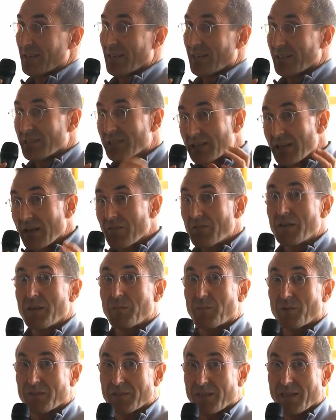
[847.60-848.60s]
and
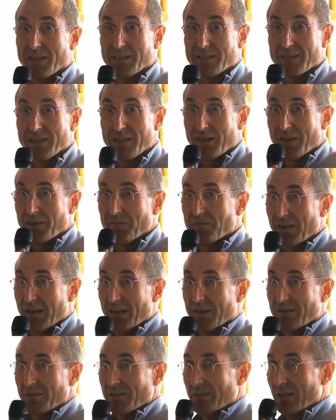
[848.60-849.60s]
70% of
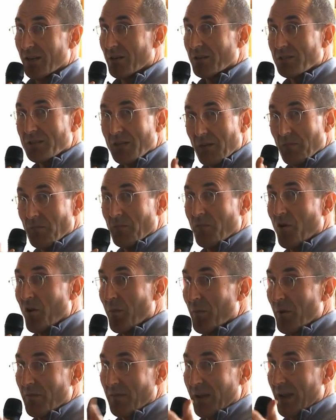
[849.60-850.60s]
faculty are some
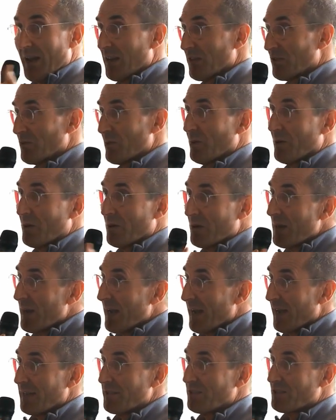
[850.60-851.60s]
form of casual
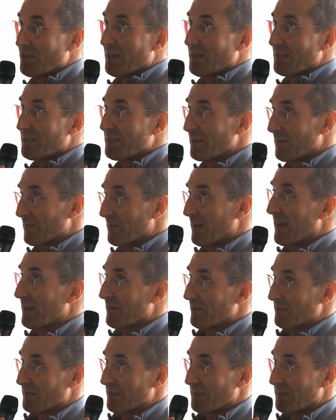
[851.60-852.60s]
adjunct
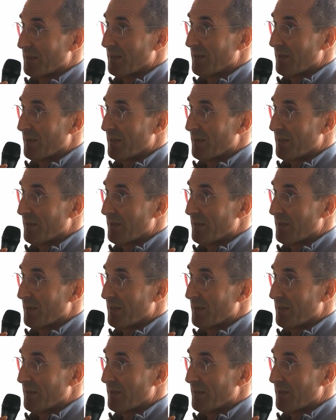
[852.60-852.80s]
faculty.